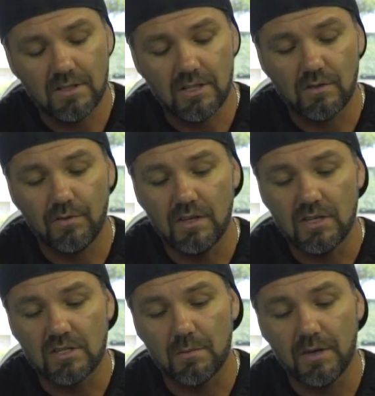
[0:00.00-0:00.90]
this just
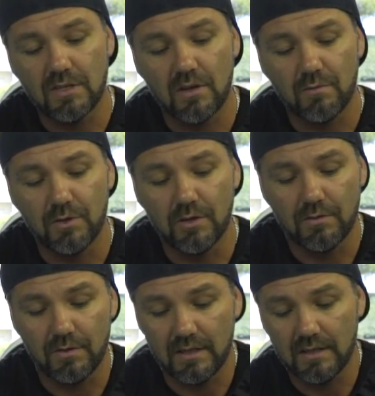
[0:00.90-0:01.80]
finishes the piece off
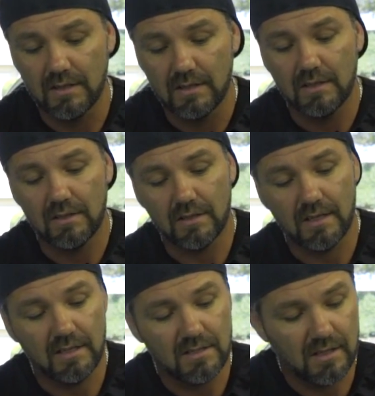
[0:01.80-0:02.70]
beautifully.
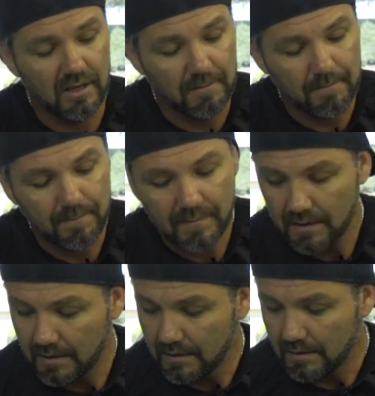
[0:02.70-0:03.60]
Okay, so
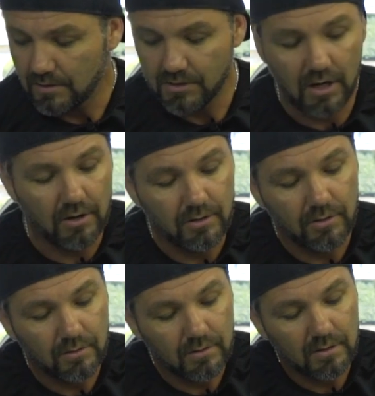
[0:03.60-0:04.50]
I'll show
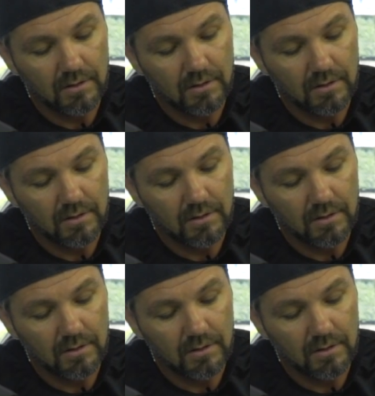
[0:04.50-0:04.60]
you